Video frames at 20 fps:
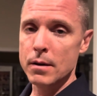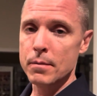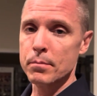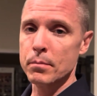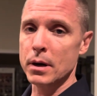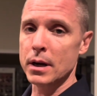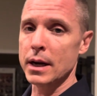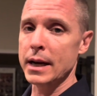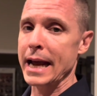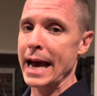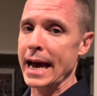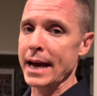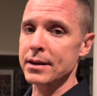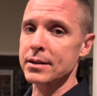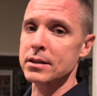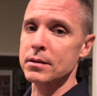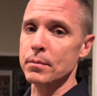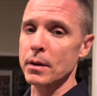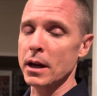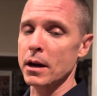but an
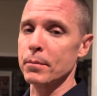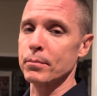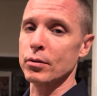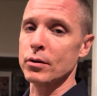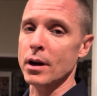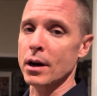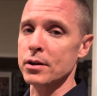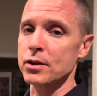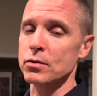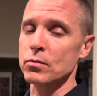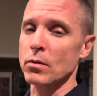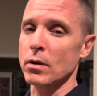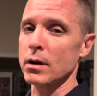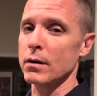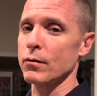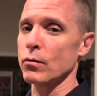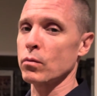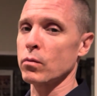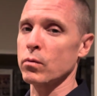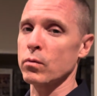estimated production run
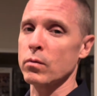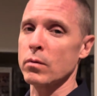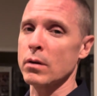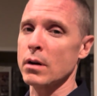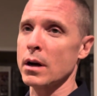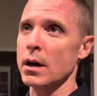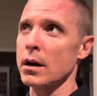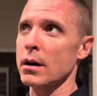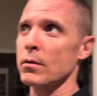of right